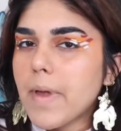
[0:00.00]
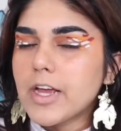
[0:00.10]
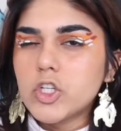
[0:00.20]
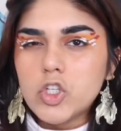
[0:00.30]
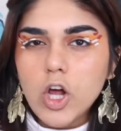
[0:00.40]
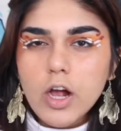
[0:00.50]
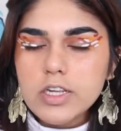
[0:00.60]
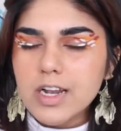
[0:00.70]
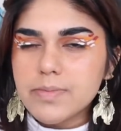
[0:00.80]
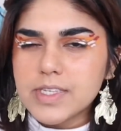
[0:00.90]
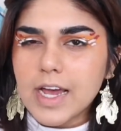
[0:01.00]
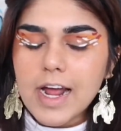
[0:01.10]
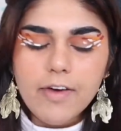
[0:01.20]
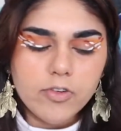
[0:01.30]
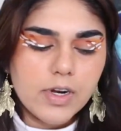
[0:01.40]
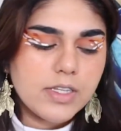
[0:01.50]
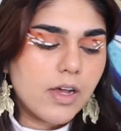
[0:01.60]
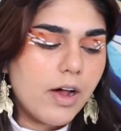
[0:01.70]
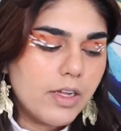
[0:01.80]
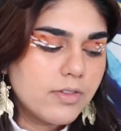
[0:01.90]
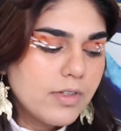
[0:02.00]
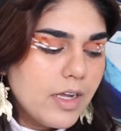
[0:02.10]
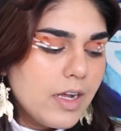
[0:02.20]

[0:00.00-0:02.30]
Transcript: shocked and upset after I saw it.